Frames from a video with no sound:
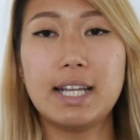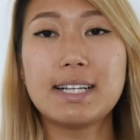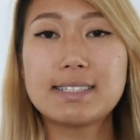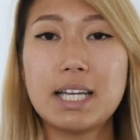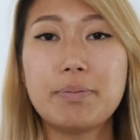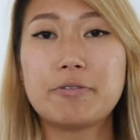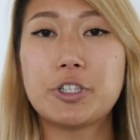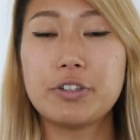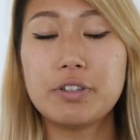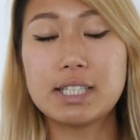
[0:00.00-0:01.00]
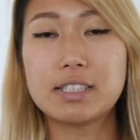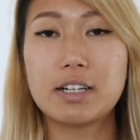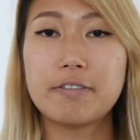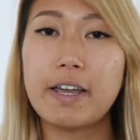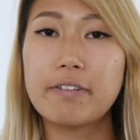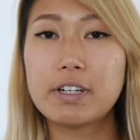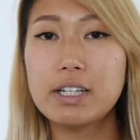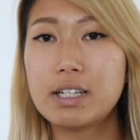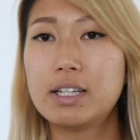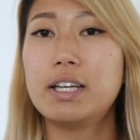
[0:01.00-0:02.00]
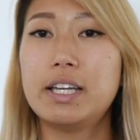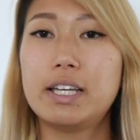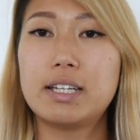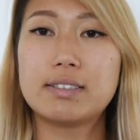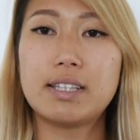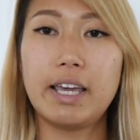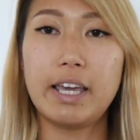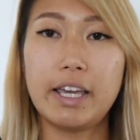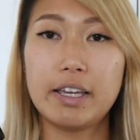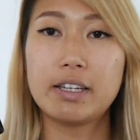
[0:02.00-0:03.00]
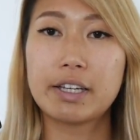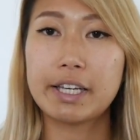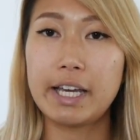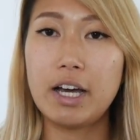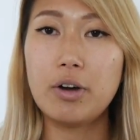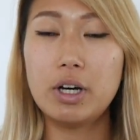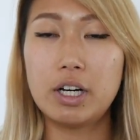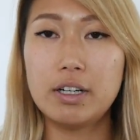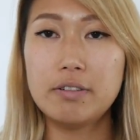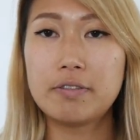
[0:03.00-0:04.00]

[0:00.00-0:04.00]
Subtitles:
next type of chew that's our favorite is a cow hoof.